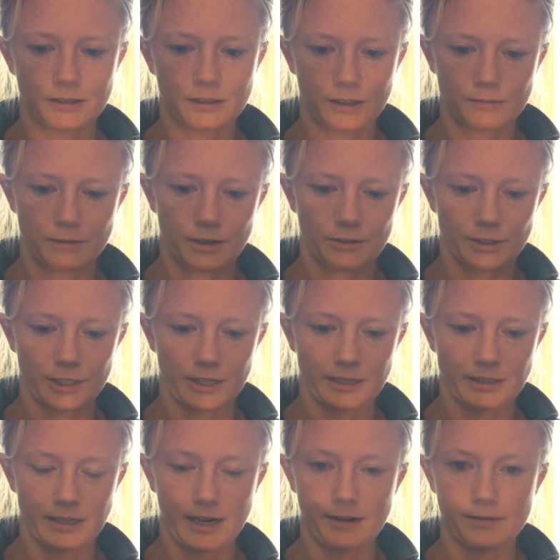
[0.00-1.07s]

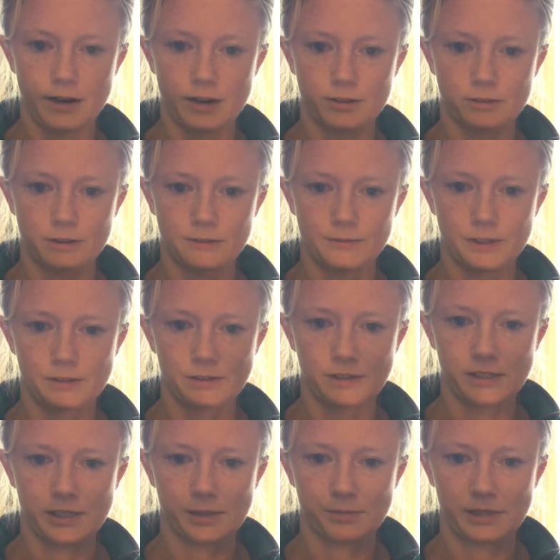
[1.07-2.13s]
corrosion, and I've gone through a few of these,